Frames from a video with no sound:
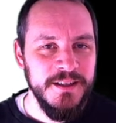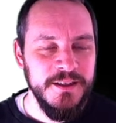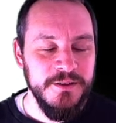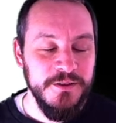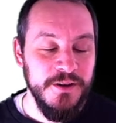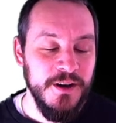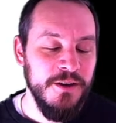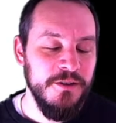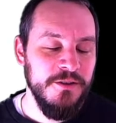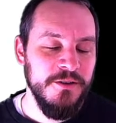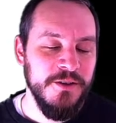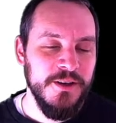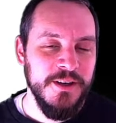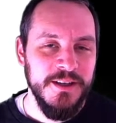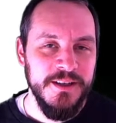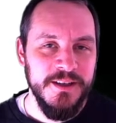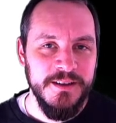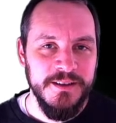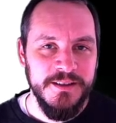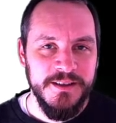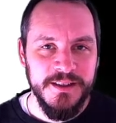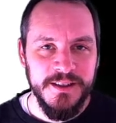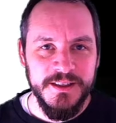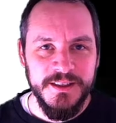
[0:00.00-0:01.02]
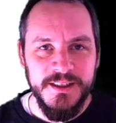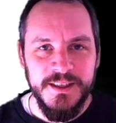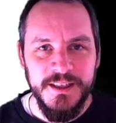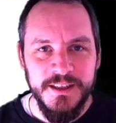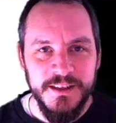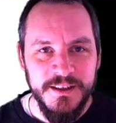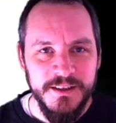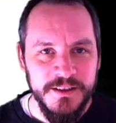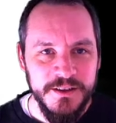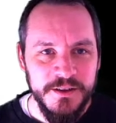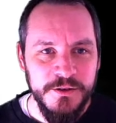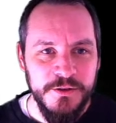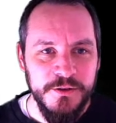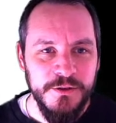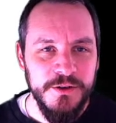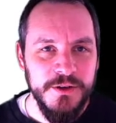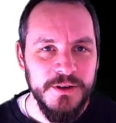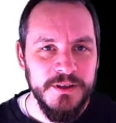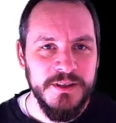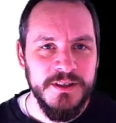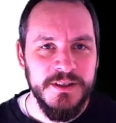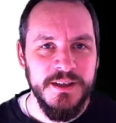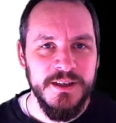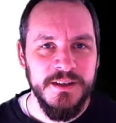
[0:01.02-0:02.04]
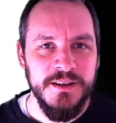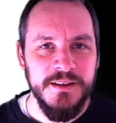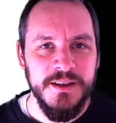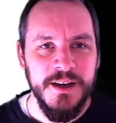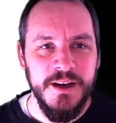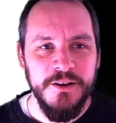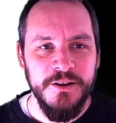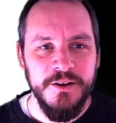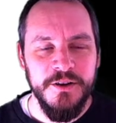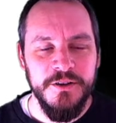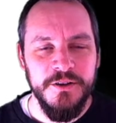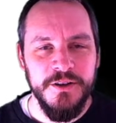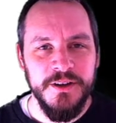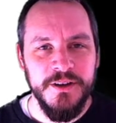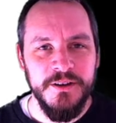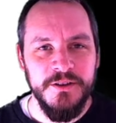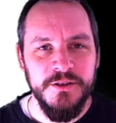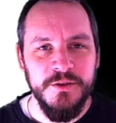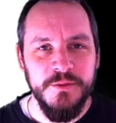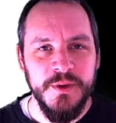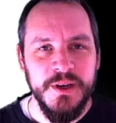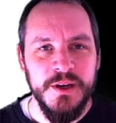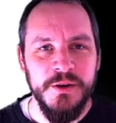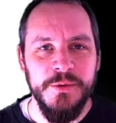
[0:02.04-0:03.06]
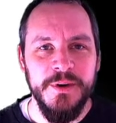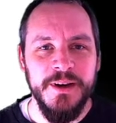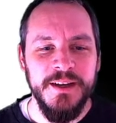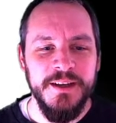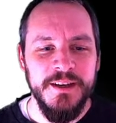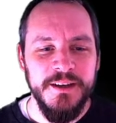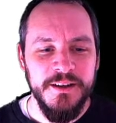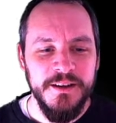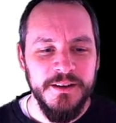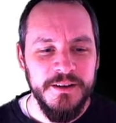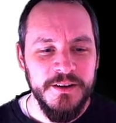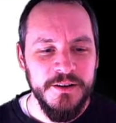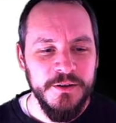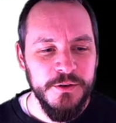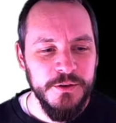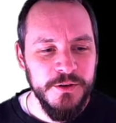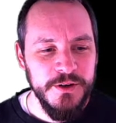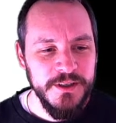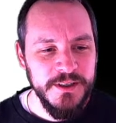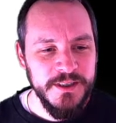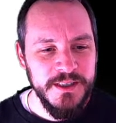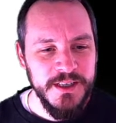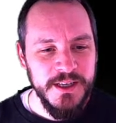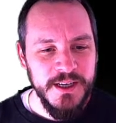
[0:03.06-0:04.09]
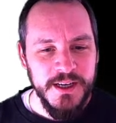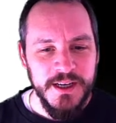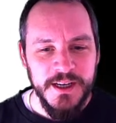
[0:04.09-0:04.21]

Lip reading: how you can succeed in the course and how you're going to be graded in the course.